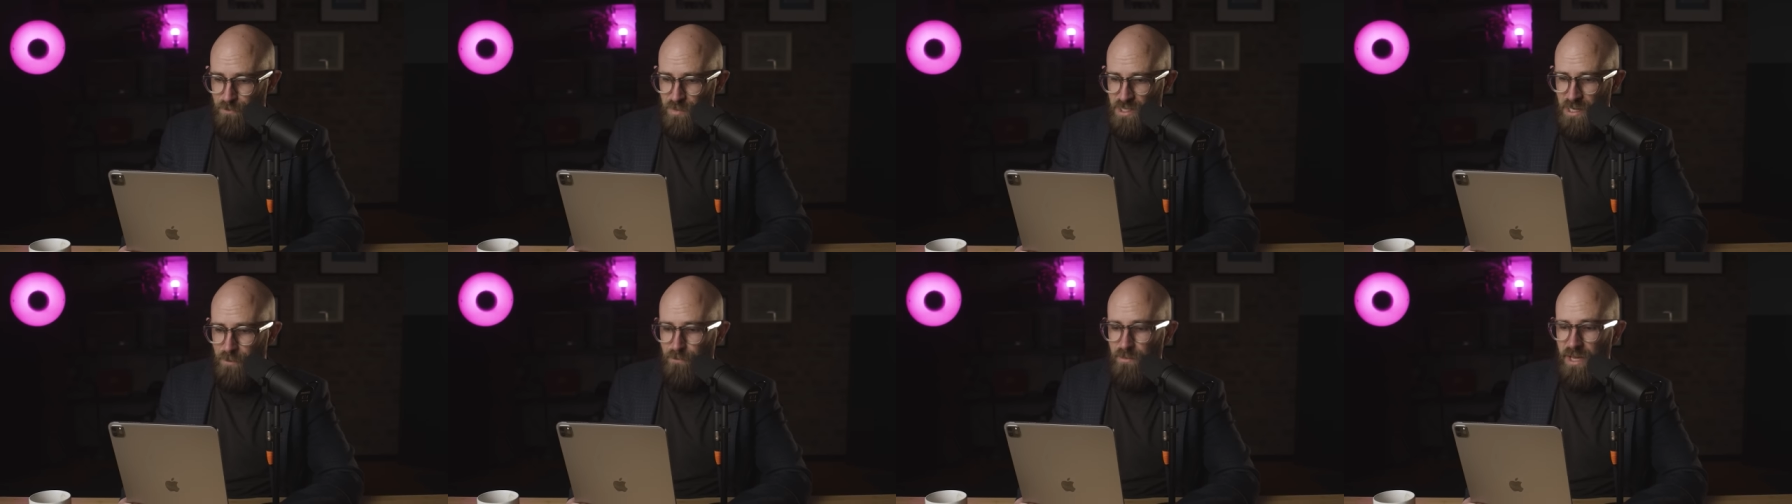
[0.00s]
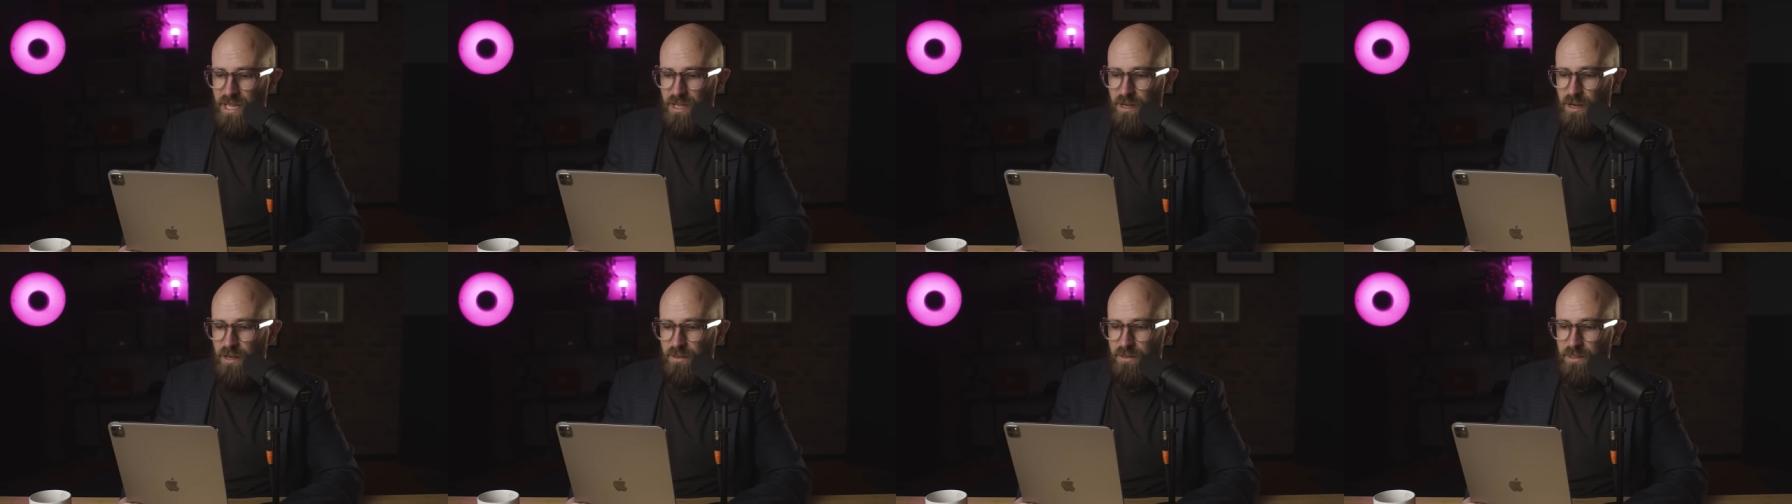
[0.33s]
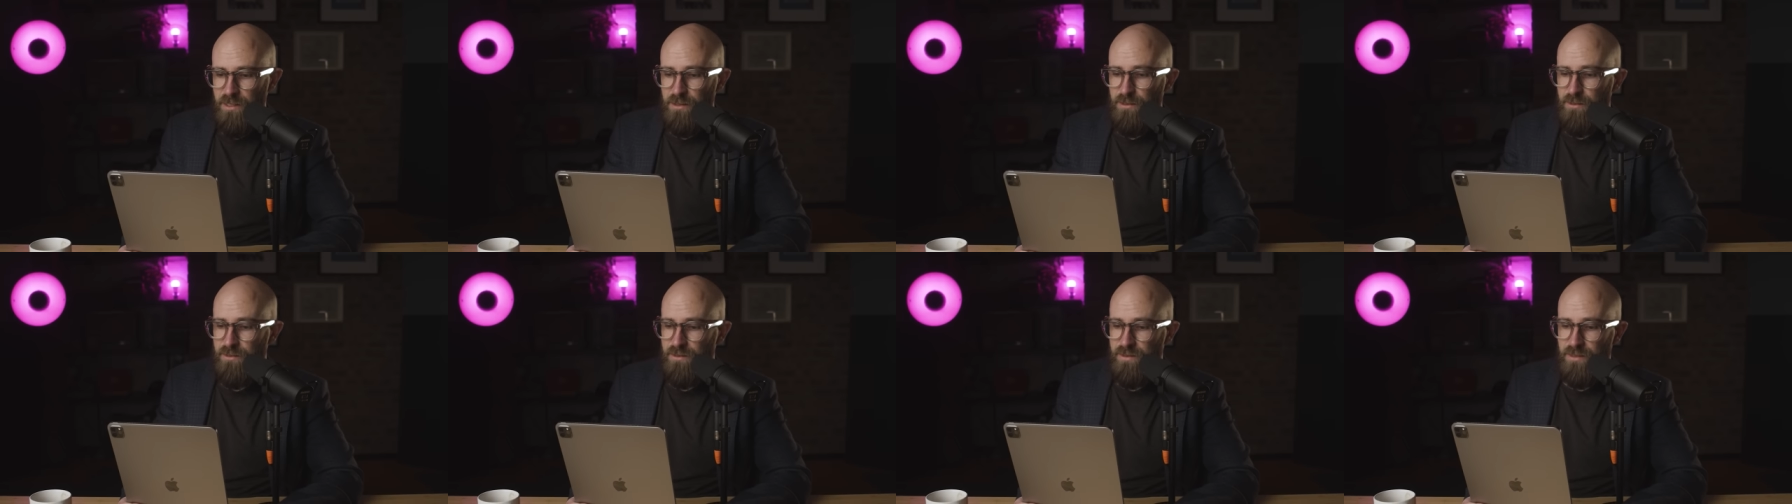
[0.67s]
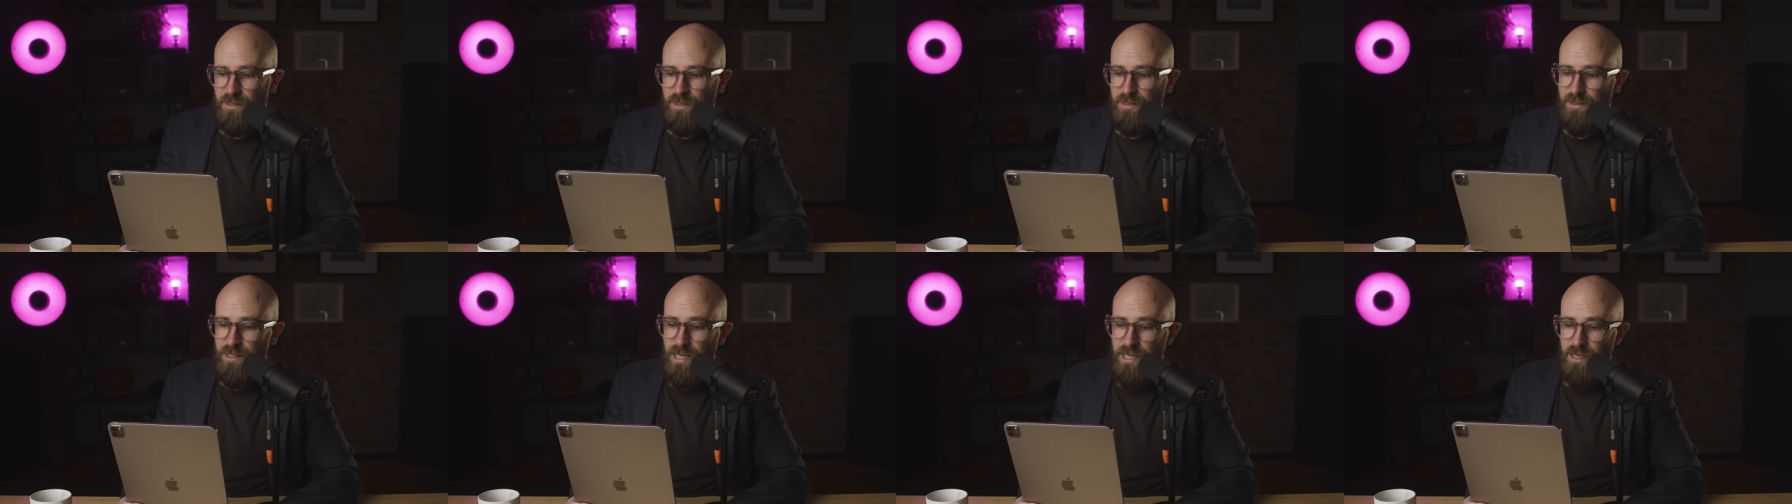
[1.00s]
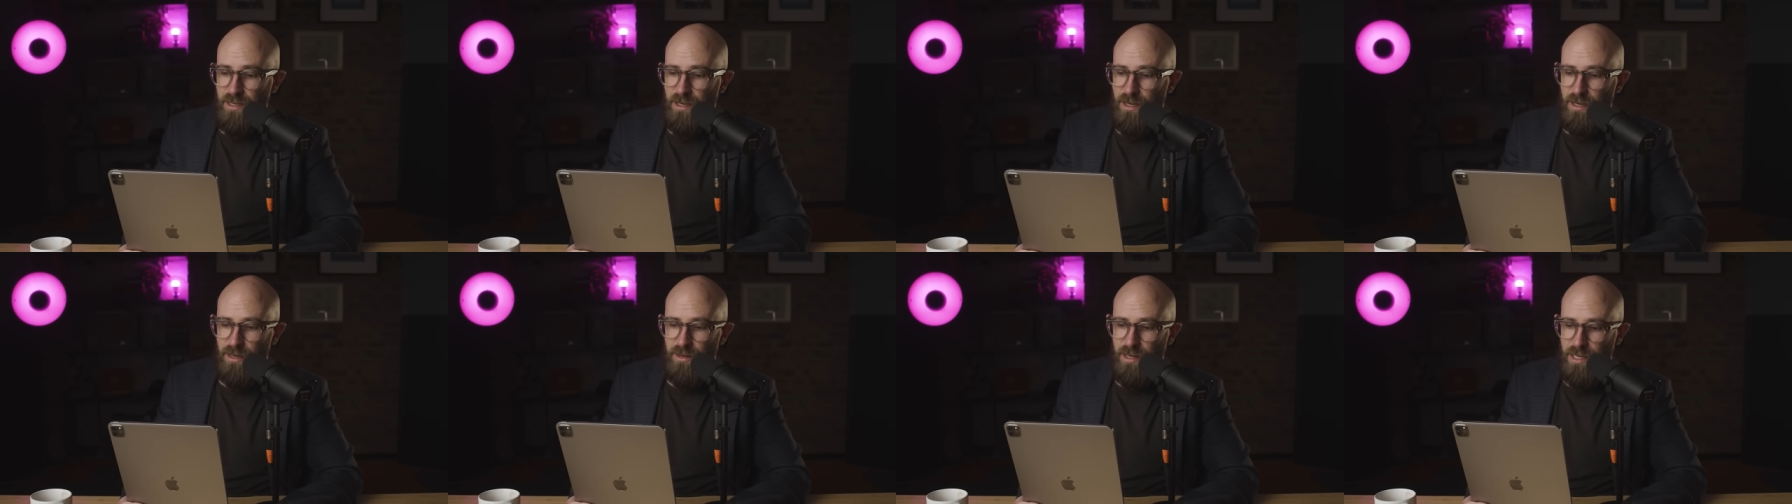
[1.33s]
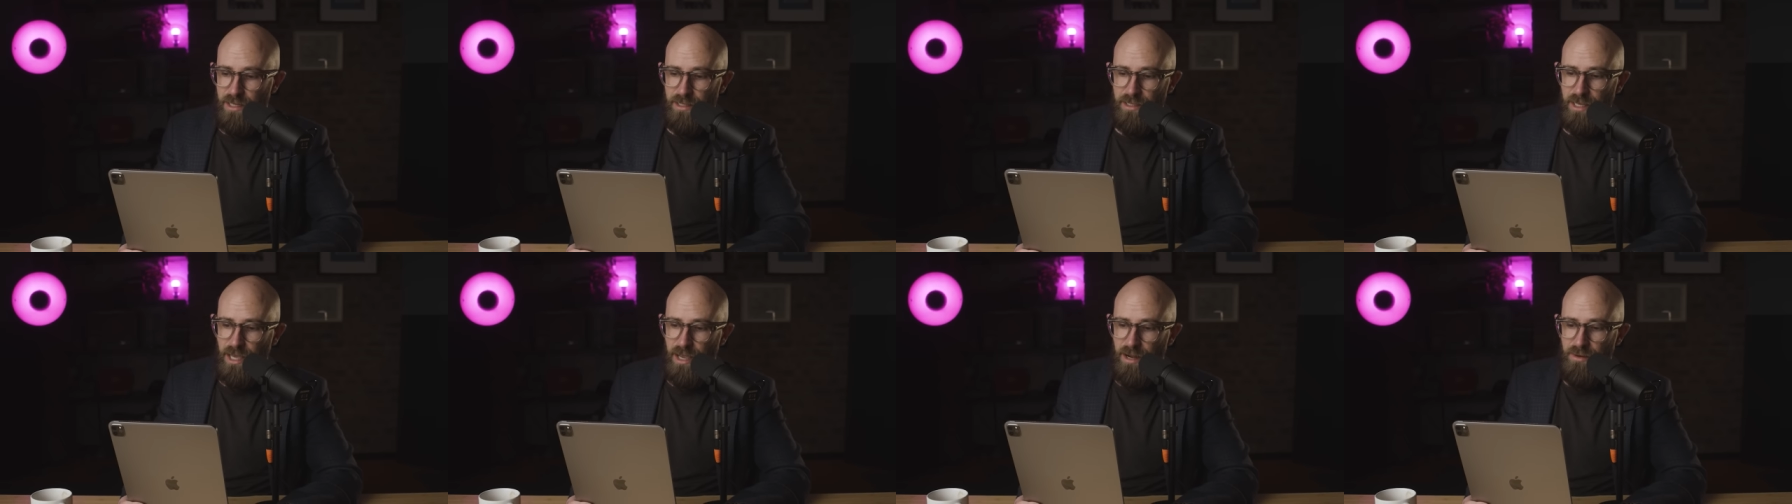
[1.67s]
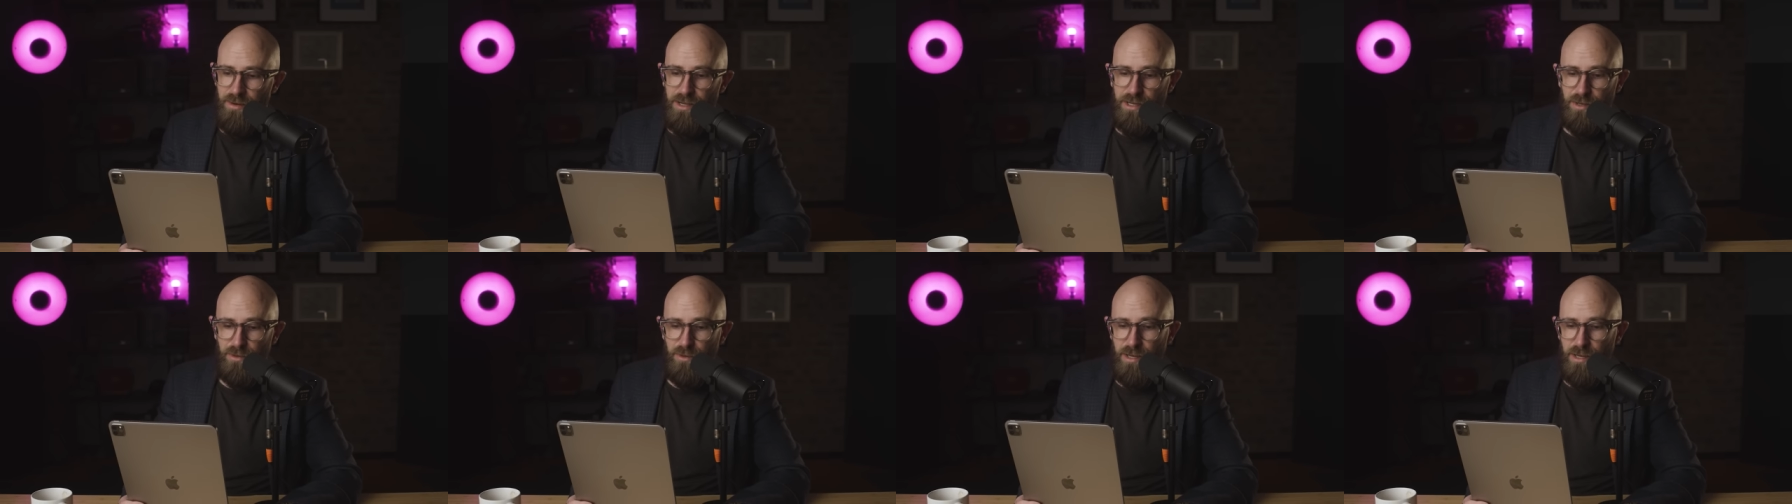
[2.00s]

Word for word: Some may argue that they are uncaring